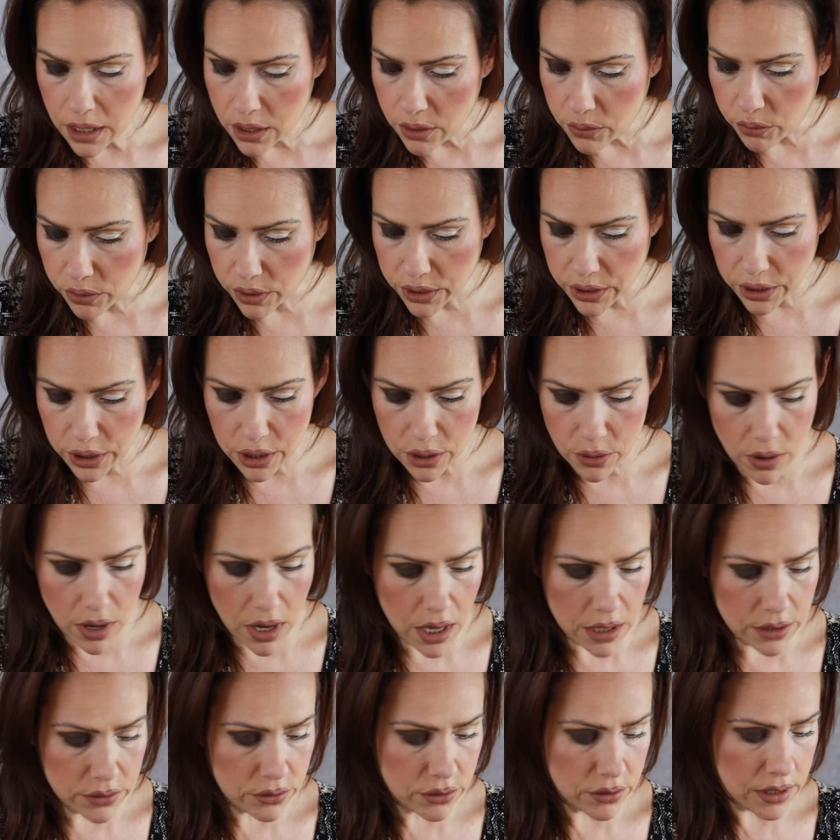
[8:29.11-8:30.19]
We're going to go
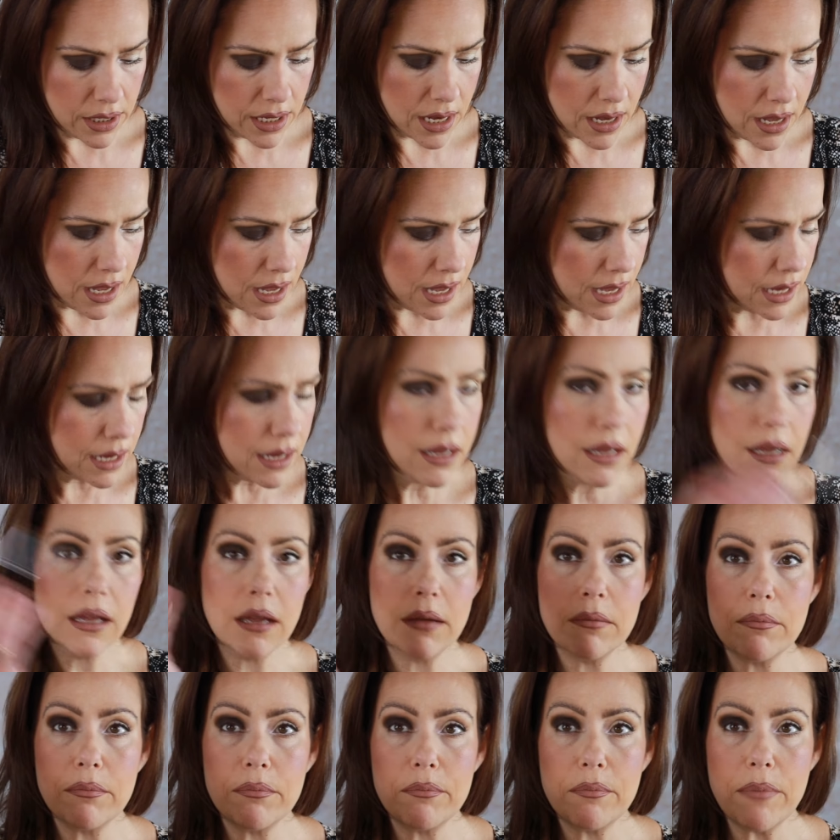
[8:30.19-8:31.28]
under the eye,
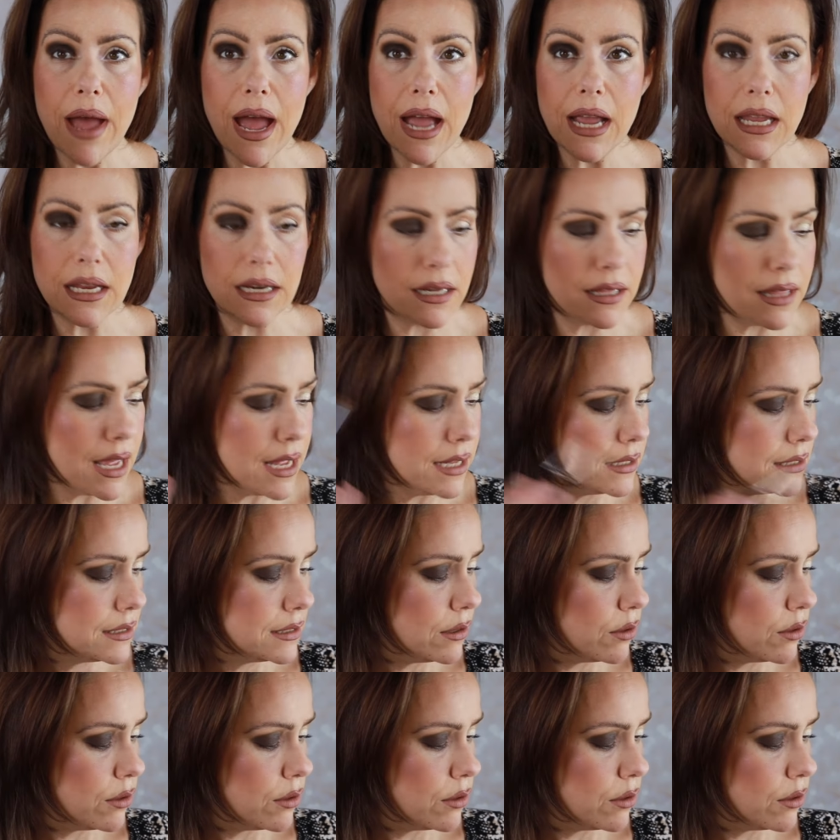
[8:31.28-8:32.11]
back into that